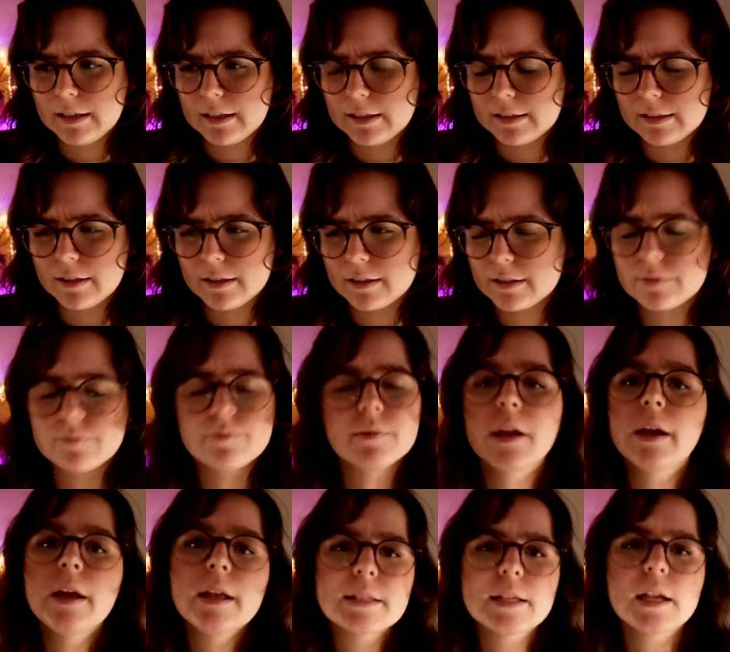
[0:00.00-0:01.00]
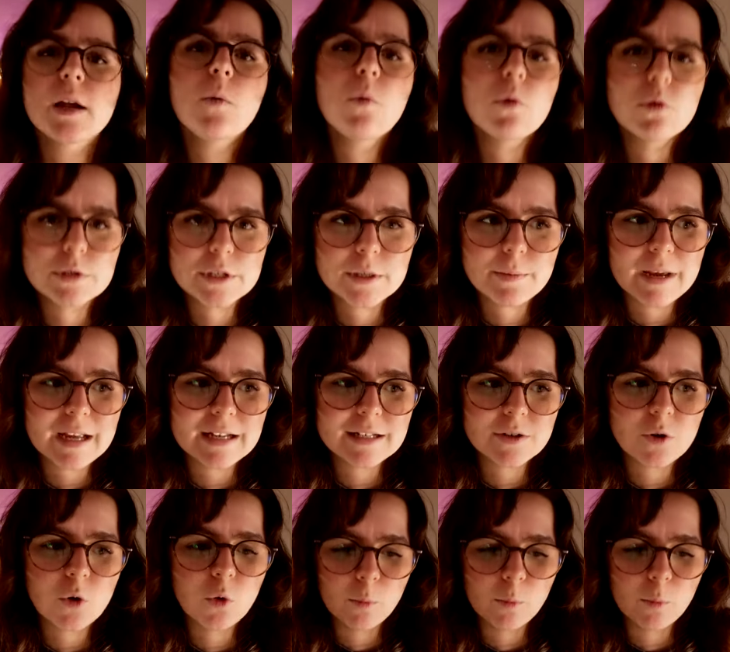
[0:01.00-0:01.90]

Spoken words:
It's like a water bed